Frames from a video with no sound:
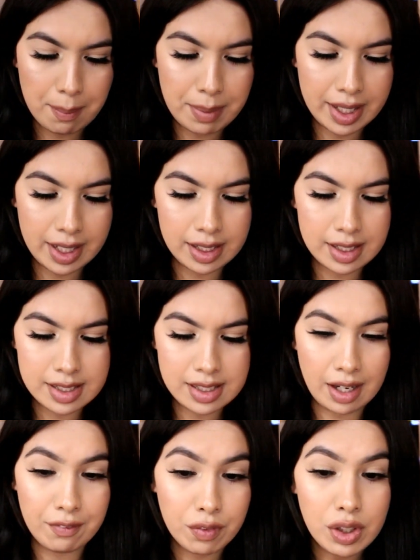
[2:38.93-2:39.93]

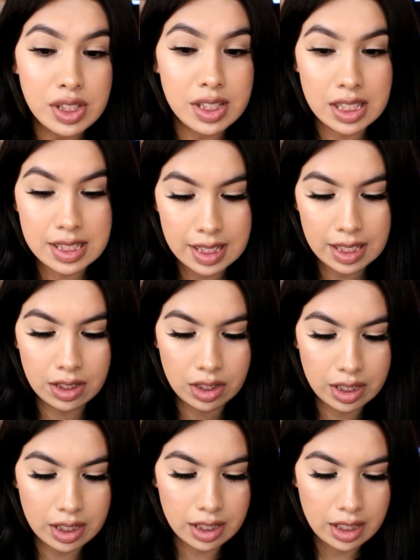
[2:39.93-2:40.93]
because at first it did
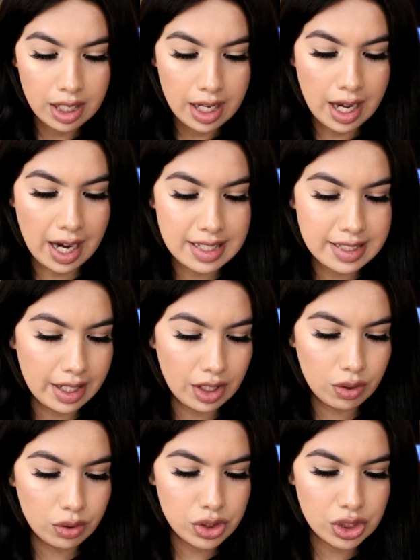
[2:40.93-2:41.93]
look
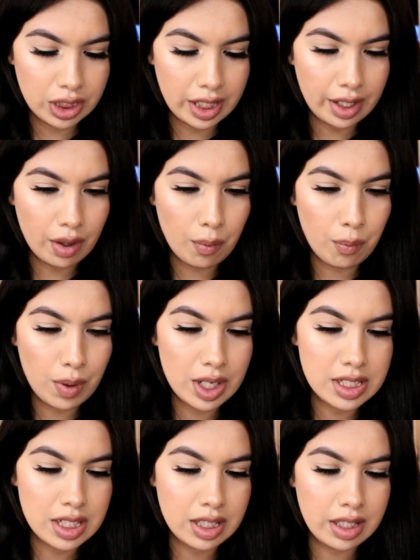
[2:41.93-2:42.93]
identical to like
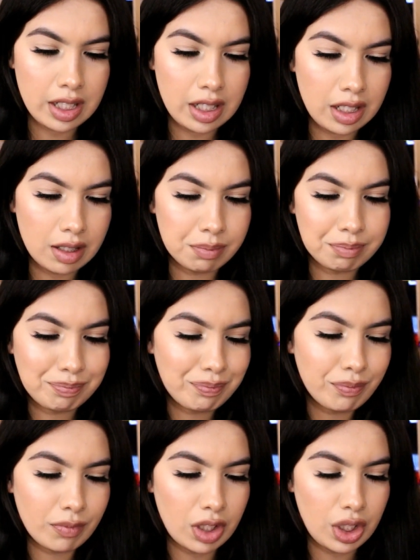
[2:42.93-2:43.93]
what the,
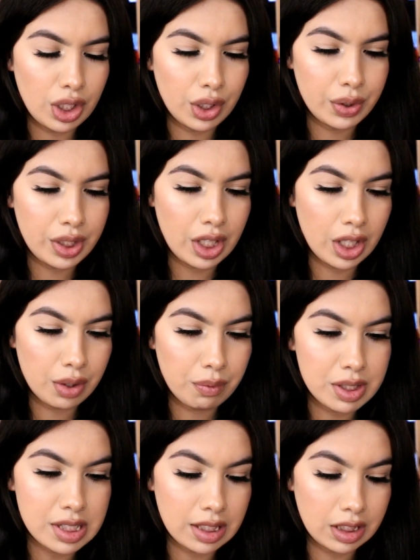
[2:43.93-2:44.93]
you know, the other
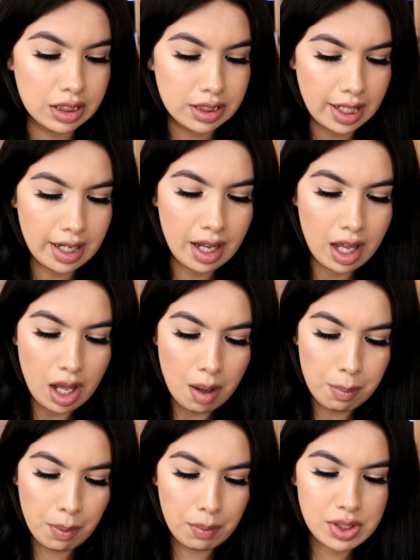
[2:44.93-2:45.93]
ones looked like,
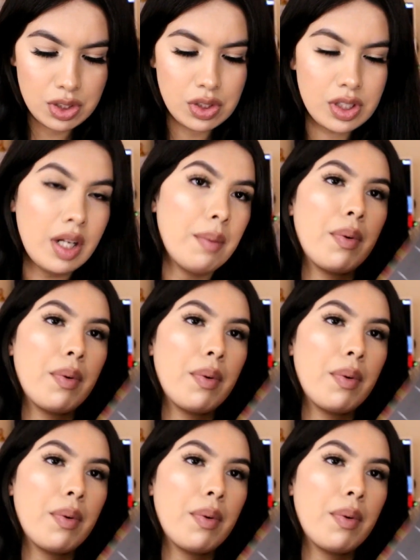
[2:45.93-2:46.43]
but once you see it